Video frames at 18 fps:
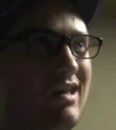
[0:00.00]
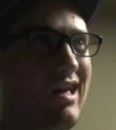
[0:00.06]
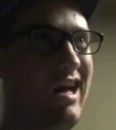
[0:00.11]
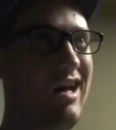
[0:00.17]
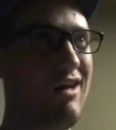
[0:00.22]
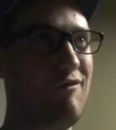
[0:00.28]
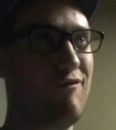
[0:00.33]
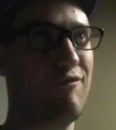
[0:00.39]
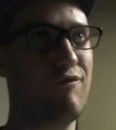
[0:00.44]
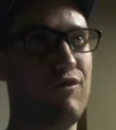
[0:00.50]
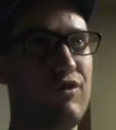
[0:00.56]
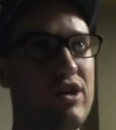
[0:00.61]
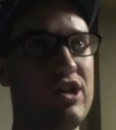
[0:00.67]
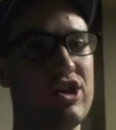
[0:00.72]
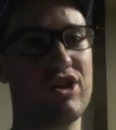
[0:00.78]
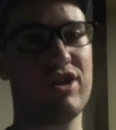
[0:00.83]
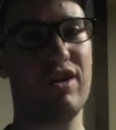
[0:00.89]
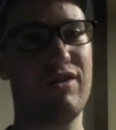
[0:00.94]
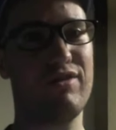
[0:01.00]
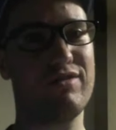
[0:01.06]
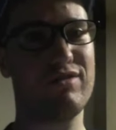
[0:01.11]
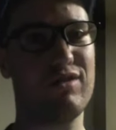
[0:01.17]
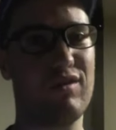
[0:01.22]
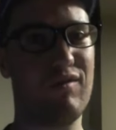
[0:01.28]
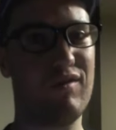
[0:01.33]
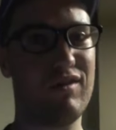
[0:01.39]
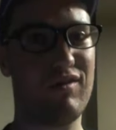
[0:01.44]
We got free shuttle
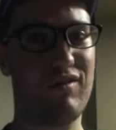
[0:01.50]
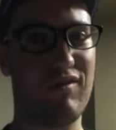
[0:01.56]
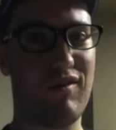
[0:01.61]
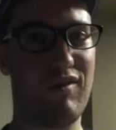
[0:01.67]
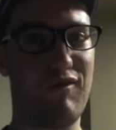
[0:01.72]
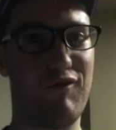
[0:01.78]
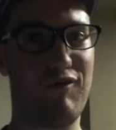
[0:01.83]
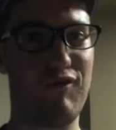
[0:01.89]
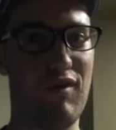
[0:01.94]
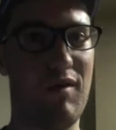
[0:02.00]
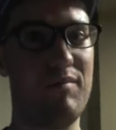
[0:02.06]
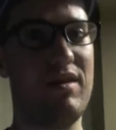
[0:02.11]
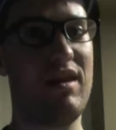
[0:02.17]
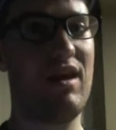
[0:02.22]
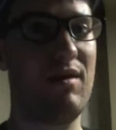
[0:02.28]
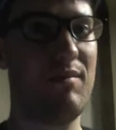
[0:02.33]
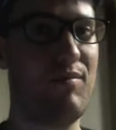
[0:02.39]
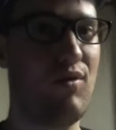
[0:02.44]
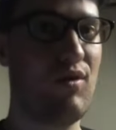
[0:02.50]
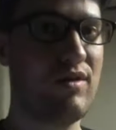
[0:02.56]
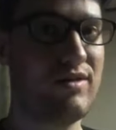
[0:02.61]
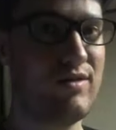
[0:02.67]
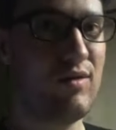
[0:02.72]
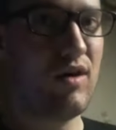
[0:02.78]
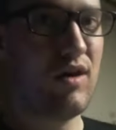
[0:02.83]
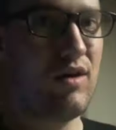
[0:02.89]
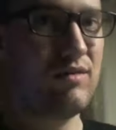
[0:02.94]
service from the airport
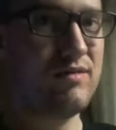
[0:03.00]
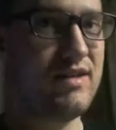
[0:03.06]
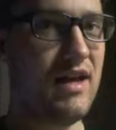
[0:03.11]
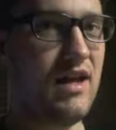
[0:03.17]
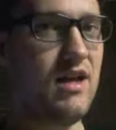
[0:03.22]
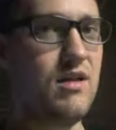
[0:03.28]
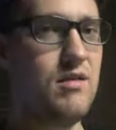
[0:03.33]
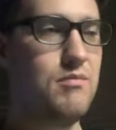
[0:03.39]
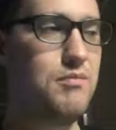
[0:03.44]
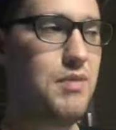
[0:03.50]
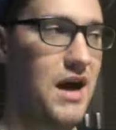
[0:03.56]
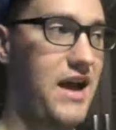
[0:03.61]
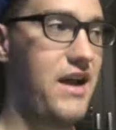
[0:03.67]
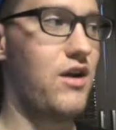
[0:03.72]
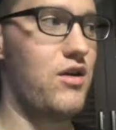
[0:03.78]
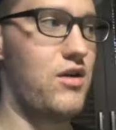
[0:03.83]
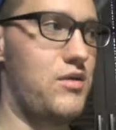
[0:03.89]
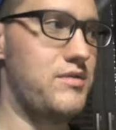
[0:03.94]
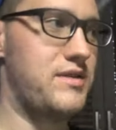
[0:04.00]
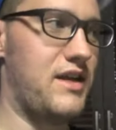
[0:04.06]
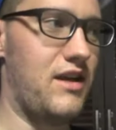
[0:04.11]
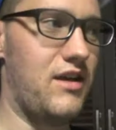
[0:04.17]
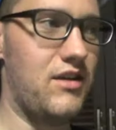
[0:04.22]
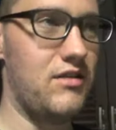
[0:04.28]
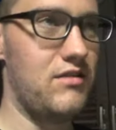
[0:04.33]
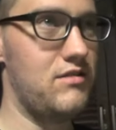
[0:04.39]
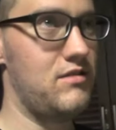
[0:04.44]
to our hotel by our
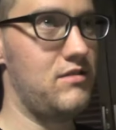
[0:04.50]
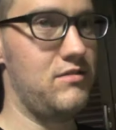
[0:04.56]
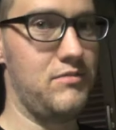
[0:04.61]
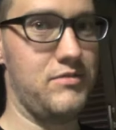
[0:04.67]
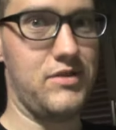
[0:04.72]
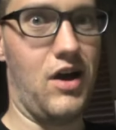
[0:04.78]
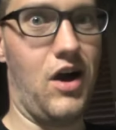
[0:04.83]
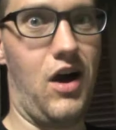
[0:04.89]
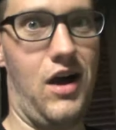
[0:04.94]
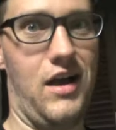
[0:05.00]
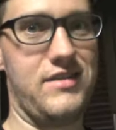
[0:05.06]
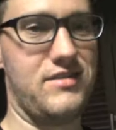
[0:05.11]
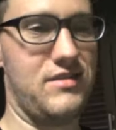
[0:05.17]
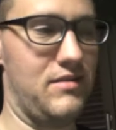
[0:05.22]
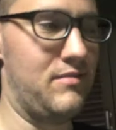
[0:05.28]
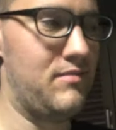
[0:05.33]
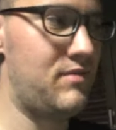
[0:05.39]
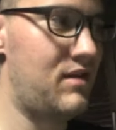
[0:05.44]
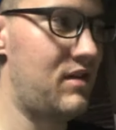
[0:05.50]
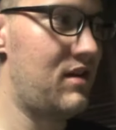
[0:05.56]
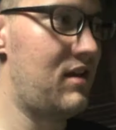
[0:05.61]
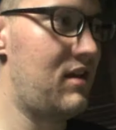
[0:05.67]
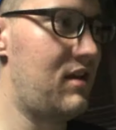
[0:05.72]
hotel. It was awesome.